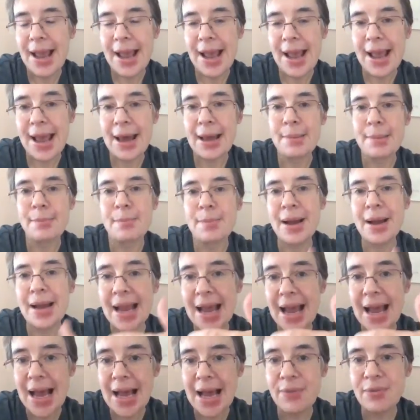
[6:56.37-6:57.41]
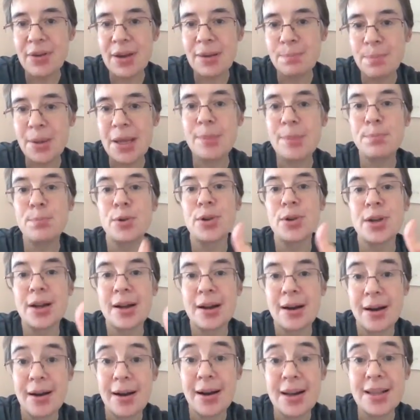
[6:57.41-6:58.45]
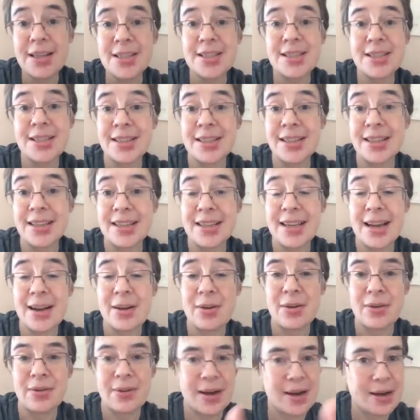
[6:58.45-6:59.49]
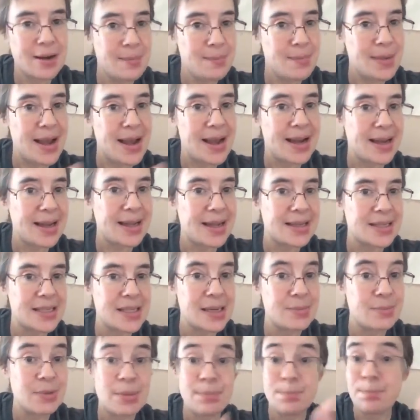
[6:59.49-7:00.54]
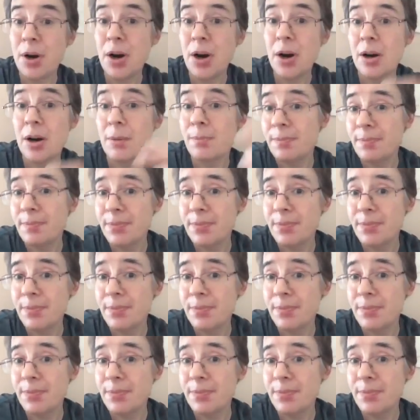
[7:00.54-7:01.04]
And by having people constantly now come back and tell me, Barb,